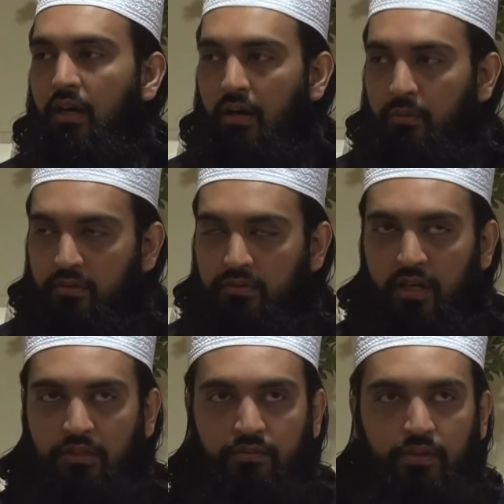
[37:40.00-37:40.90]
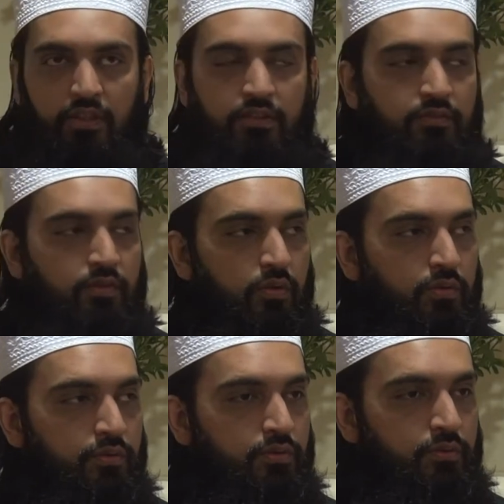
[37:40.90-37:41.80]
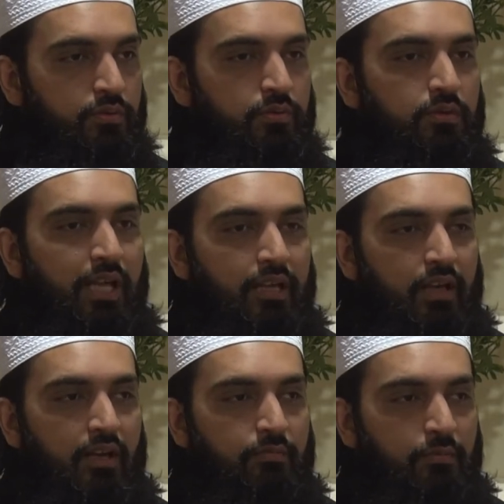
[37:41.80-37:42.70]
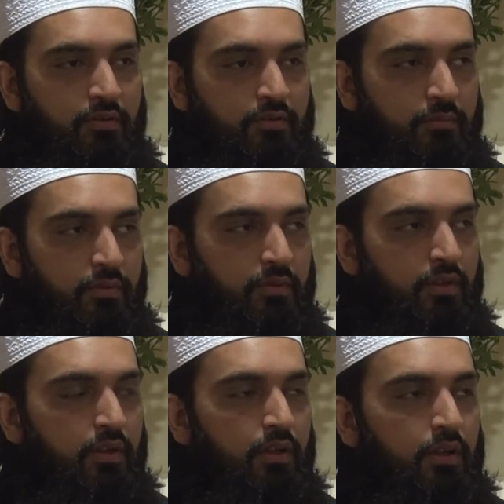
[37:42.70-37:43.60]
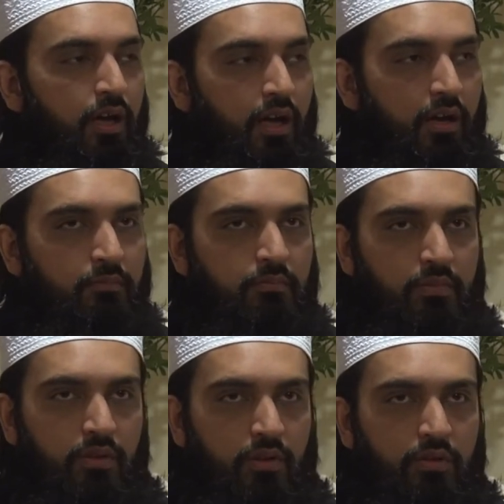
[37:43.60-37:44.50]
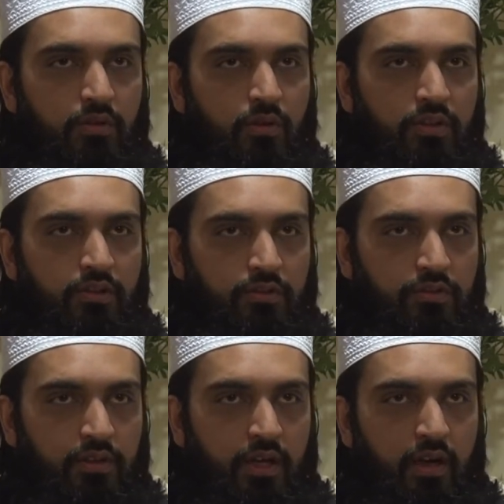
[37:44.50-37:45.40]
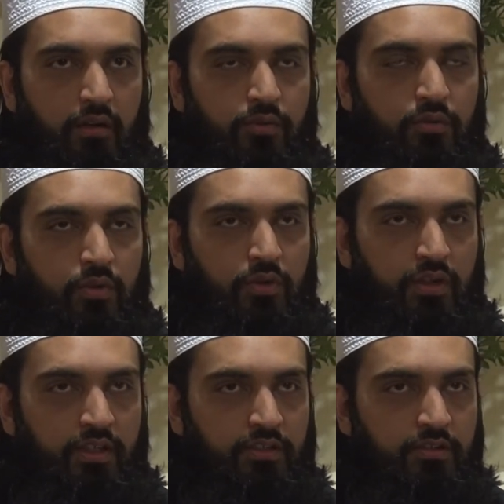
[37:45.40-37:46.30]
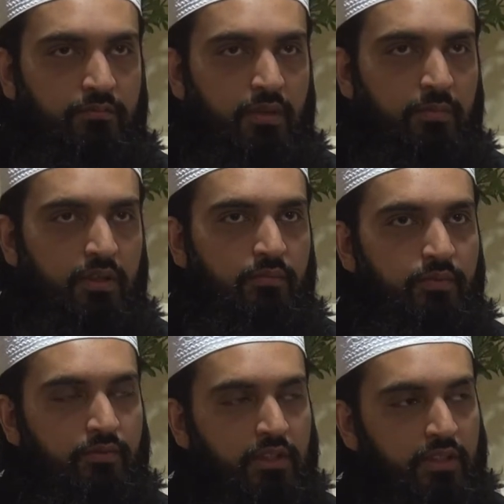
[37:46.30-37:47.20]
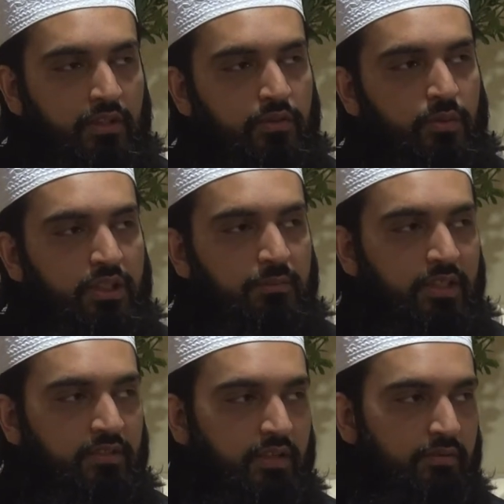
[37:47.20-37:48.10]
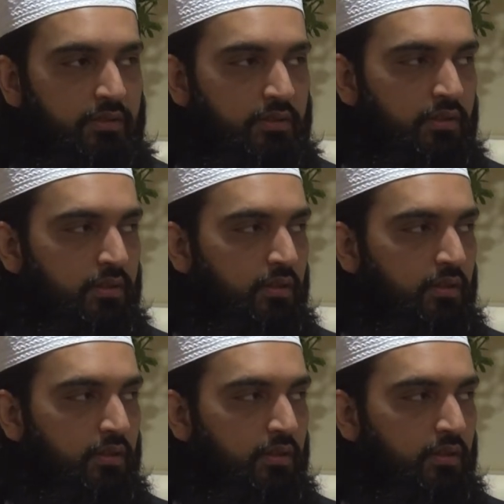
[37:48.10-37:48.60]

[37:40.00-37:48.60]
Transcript: I will try to finish as close to that as possible. Um, only just a few more moderations, maybe 15, 20 minutes after